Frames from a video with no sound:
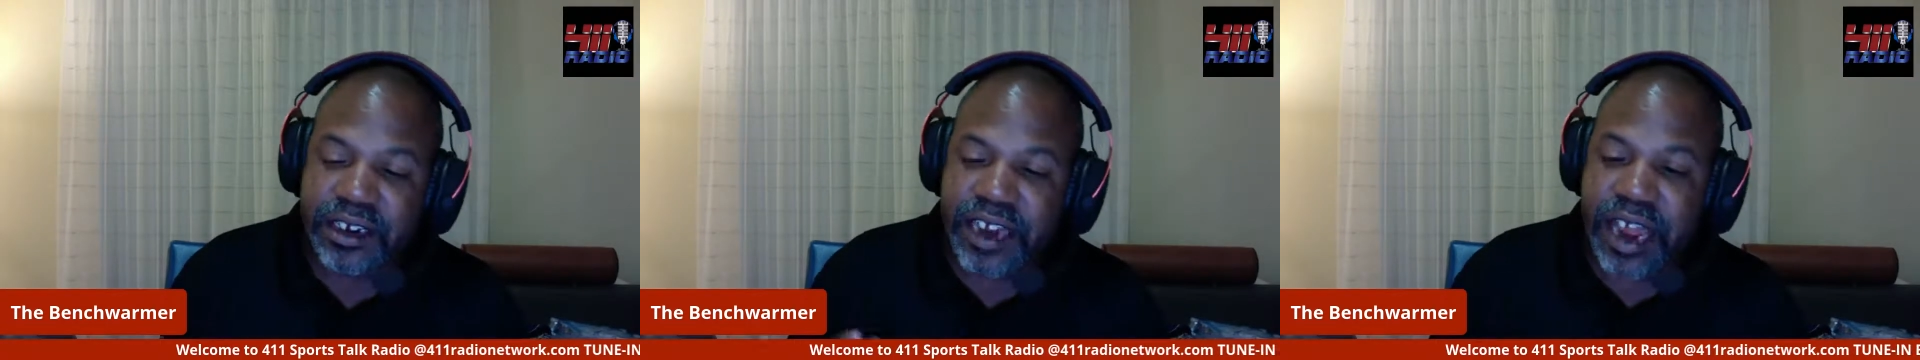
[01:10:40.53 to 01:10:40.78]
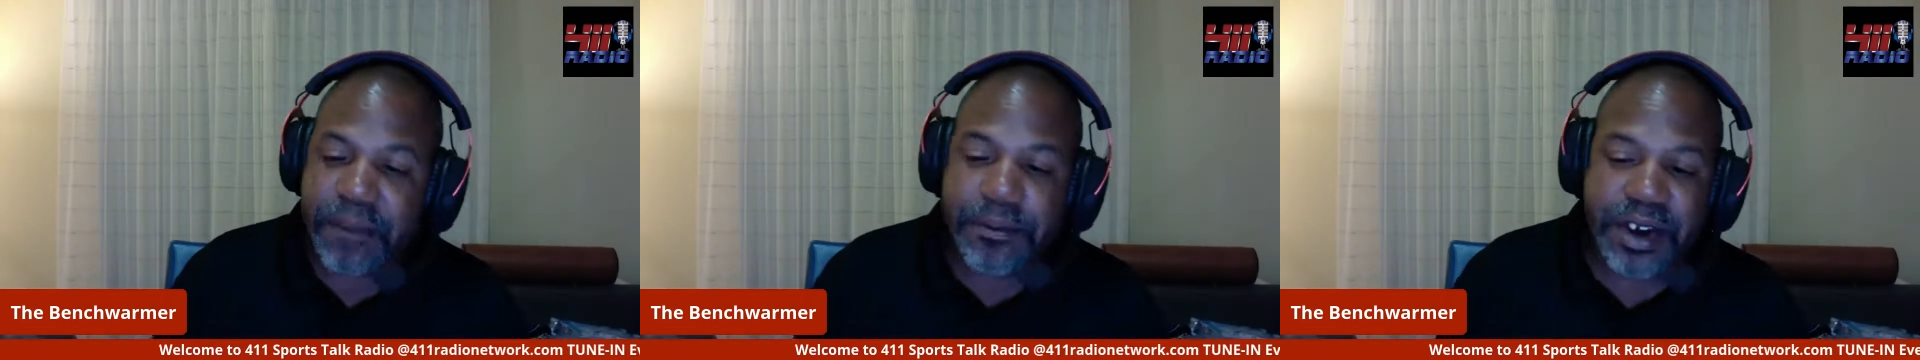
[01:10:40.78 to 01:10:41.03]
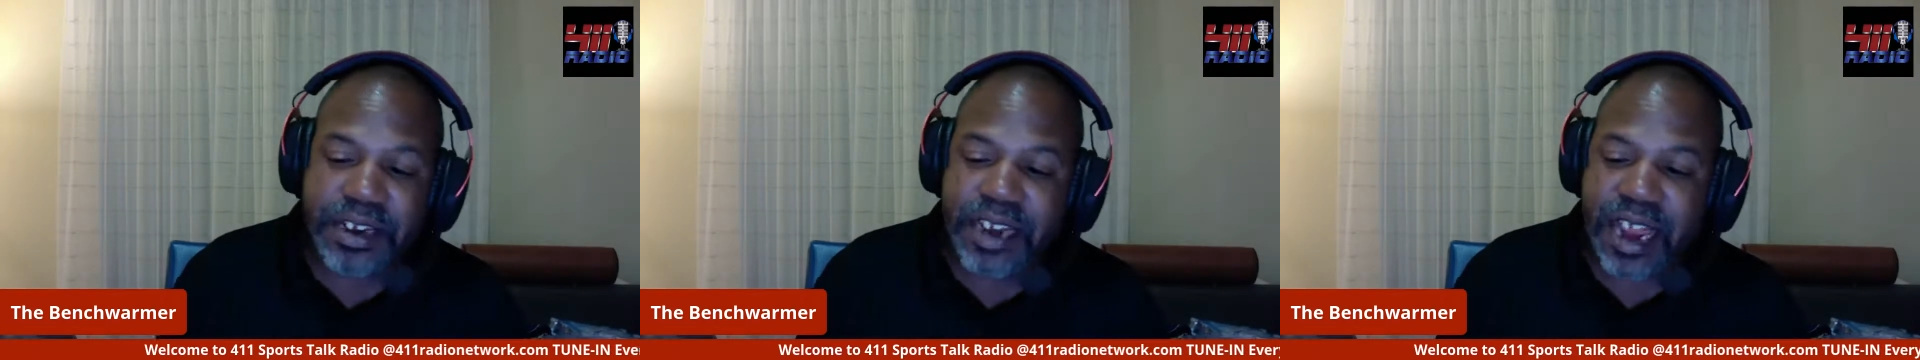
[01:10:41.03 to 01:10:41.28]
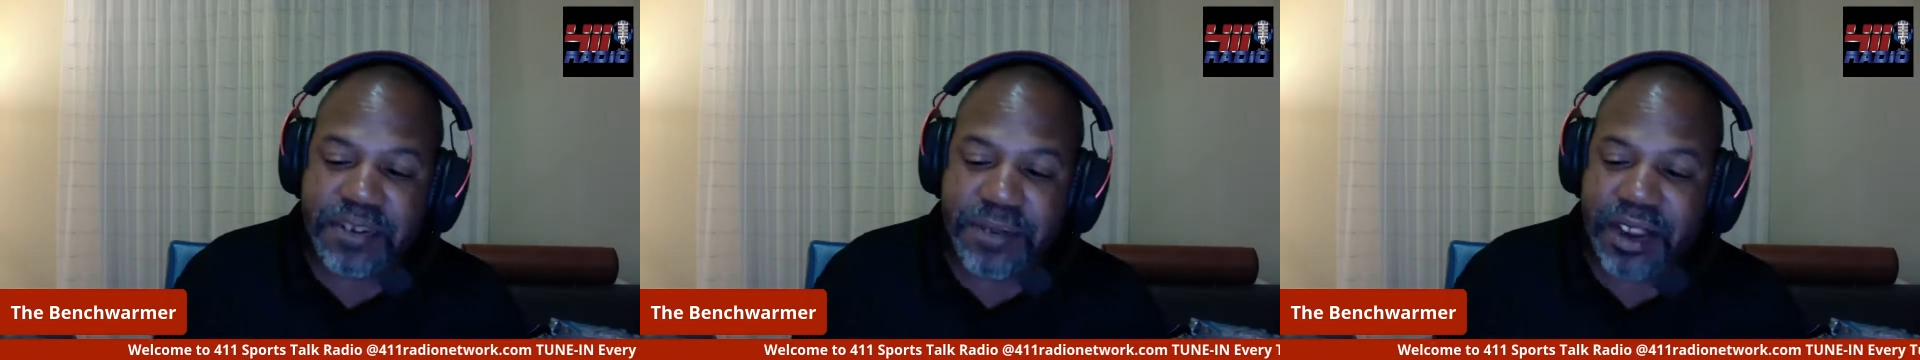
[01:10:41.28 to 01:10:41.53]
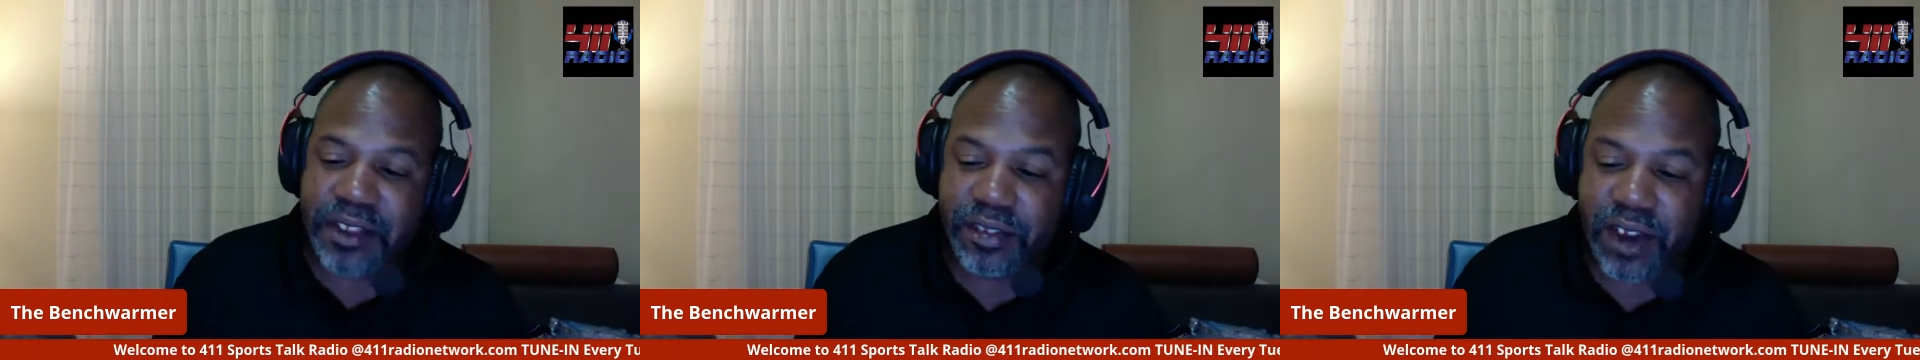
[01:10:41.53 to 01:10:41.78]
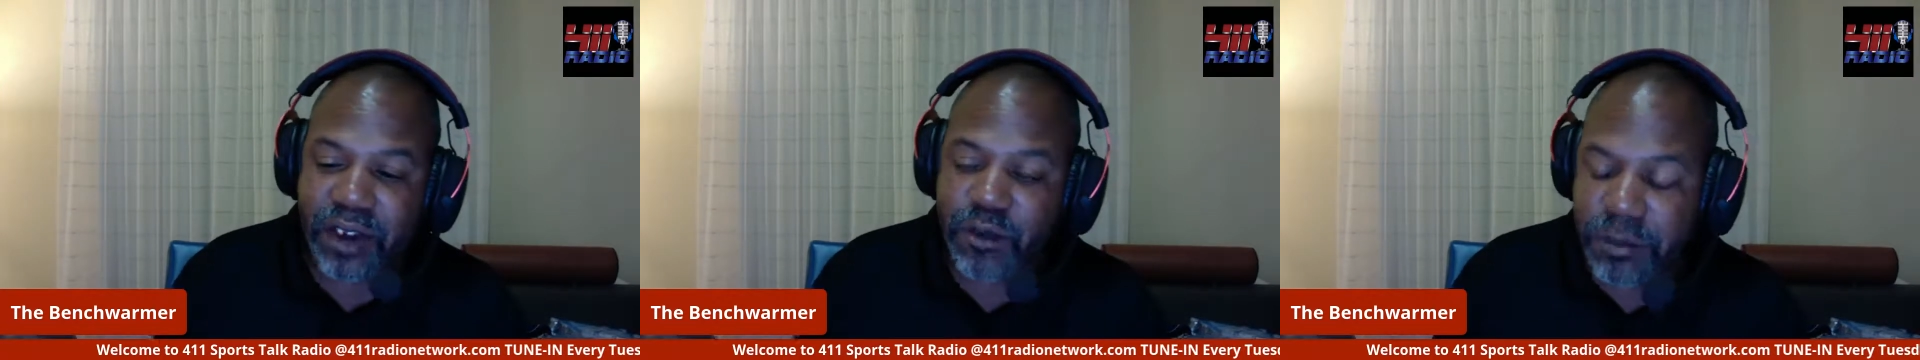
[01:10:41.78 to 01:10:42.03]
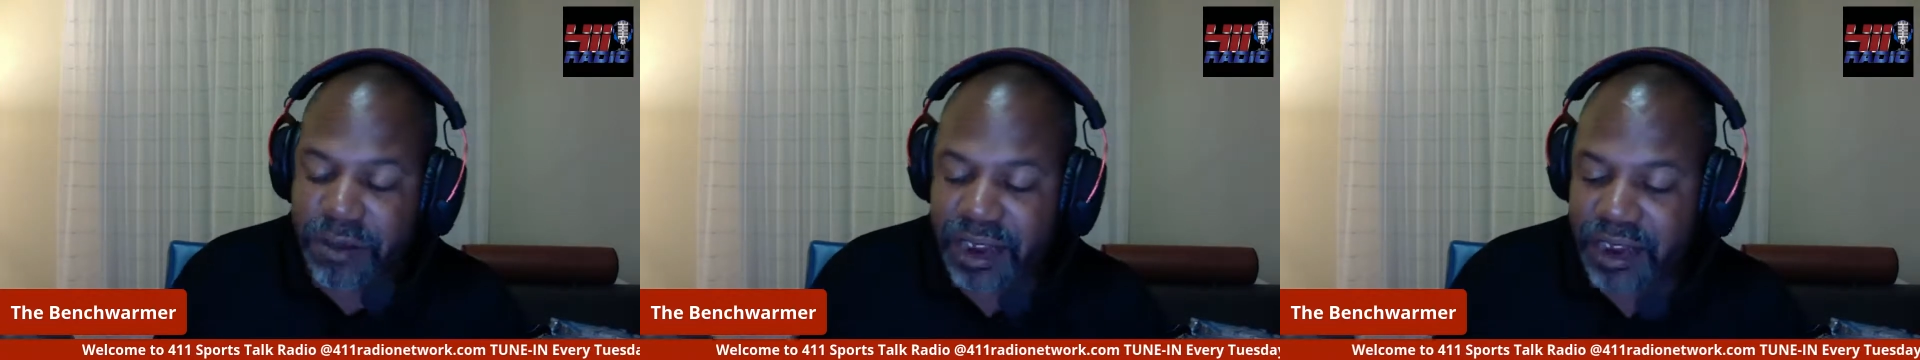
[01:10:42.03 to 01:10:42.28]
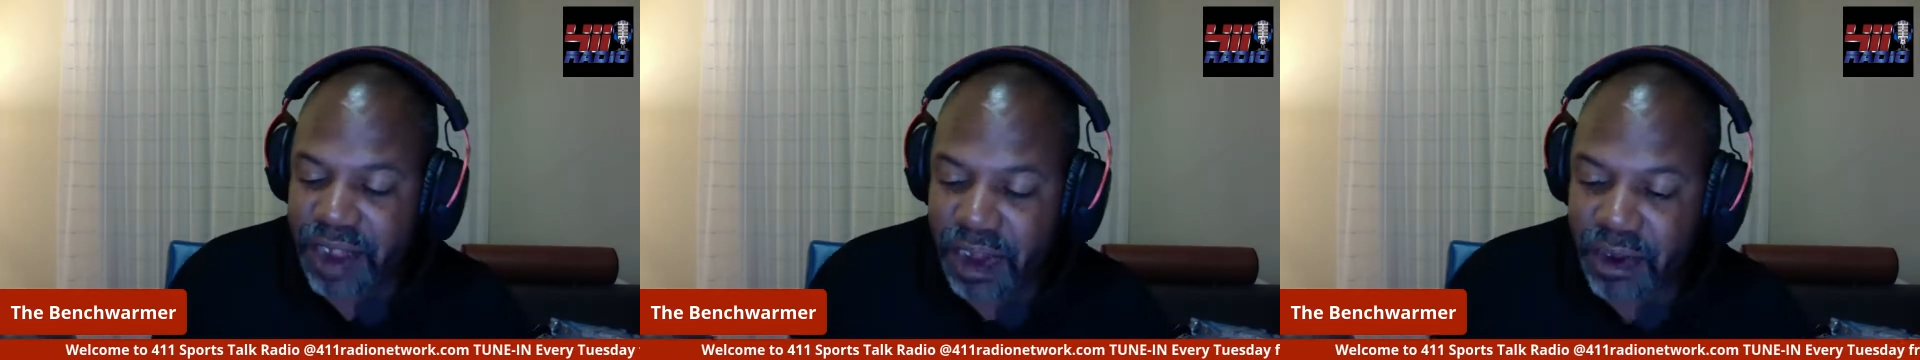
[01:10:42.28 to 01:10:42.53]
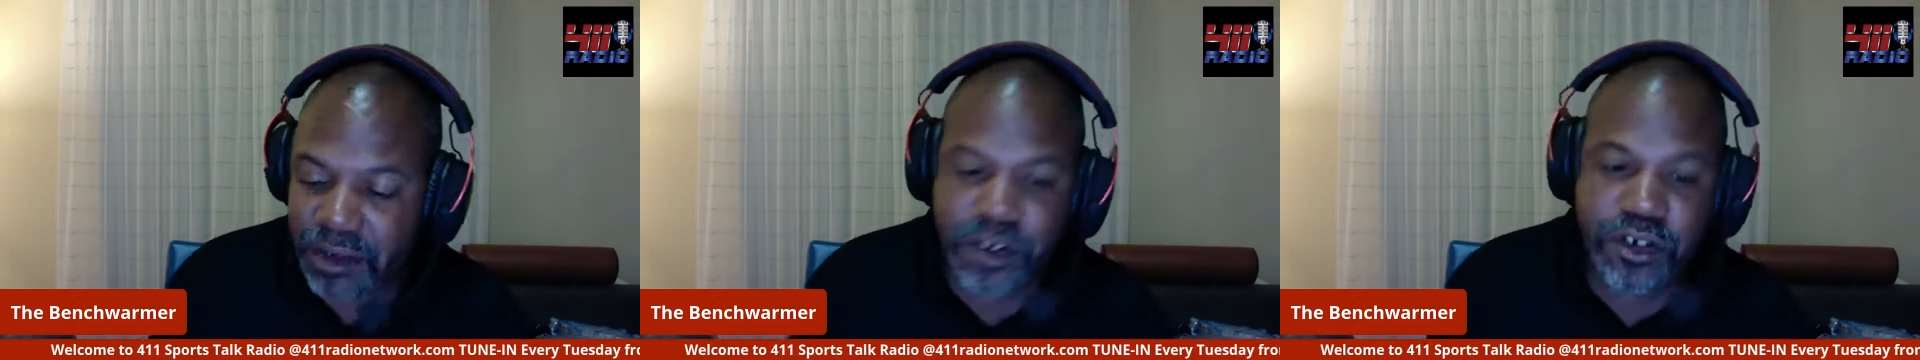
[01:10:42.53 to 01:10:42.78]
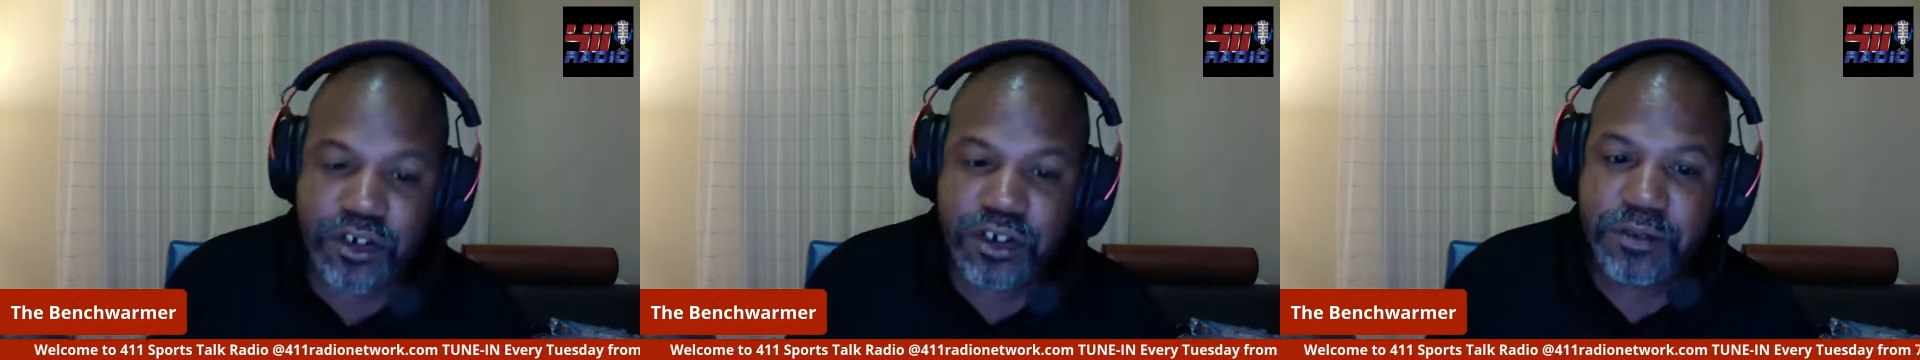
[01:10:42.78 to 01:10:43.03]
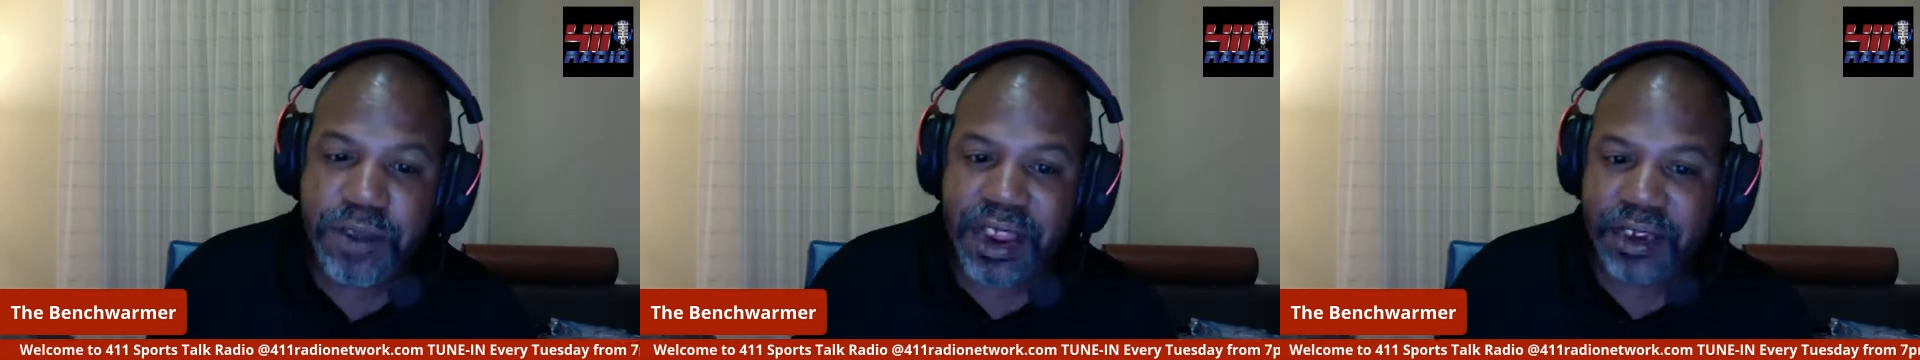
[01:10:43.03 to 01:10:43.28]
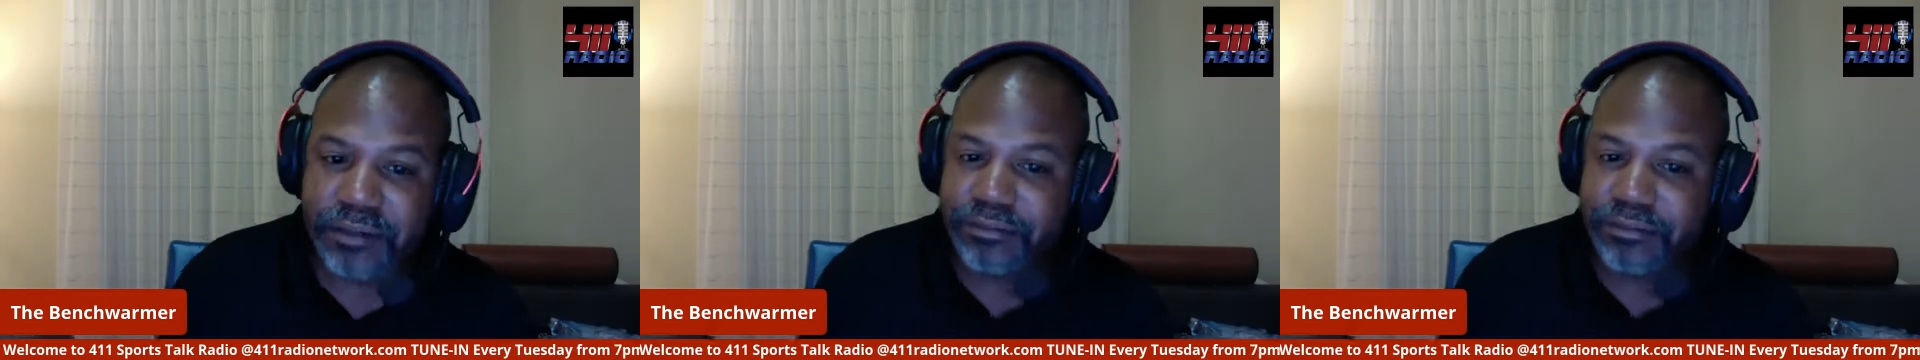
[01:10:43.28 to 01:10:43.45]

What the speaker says: Dak Prescott is making $31 million. Who's mad?